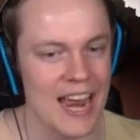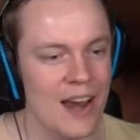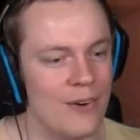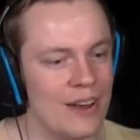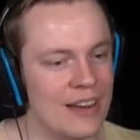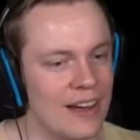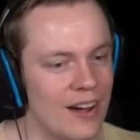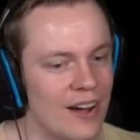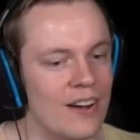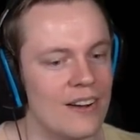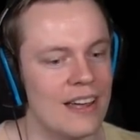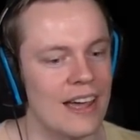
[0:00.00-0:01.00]
we go.
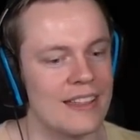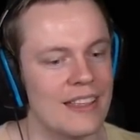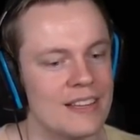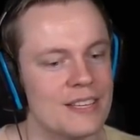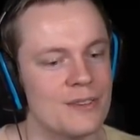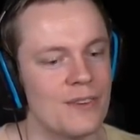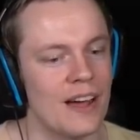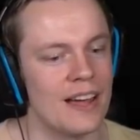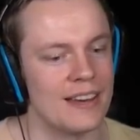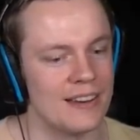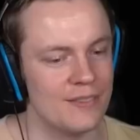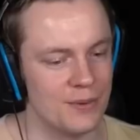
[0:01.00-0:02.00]
Okay, that's
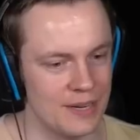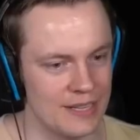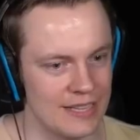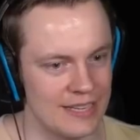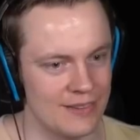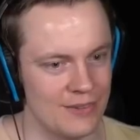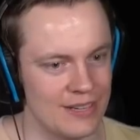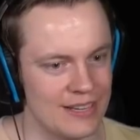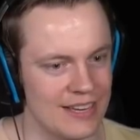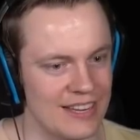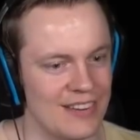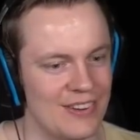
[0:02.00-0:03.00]
fine. We at least we got